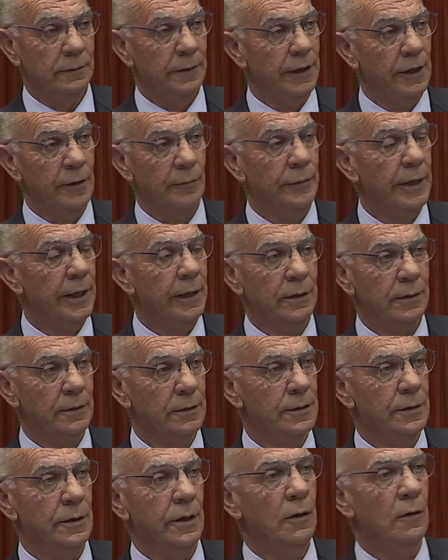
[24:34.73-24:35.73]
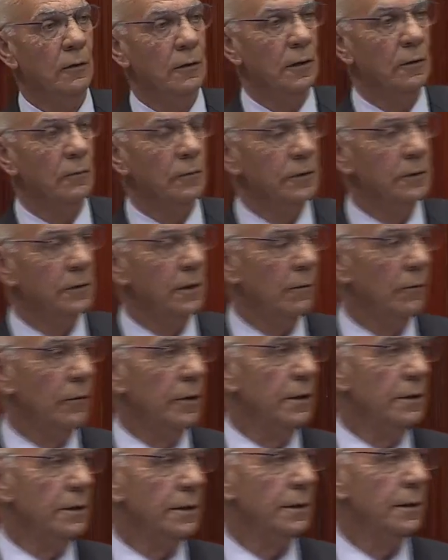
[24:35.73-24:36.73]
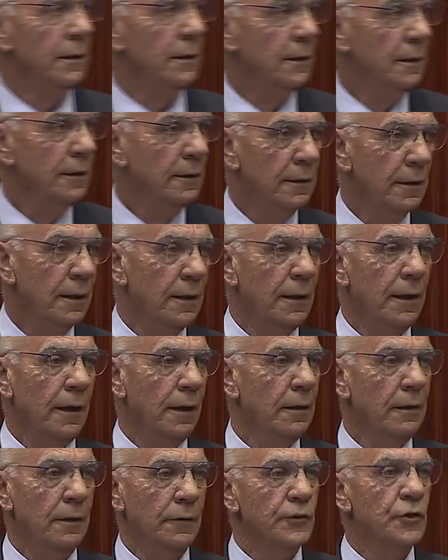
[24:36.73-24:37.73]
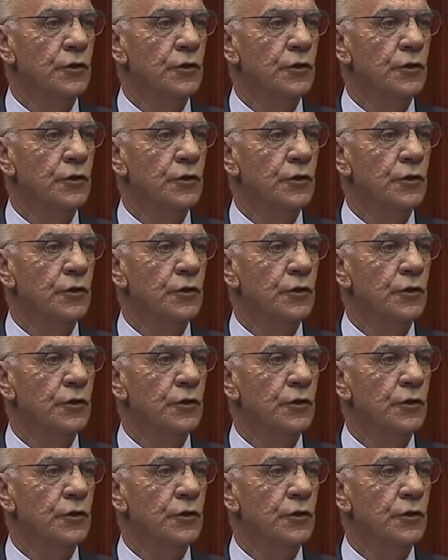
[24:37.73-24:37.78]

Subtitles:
Ian Bradley is no longer with us, on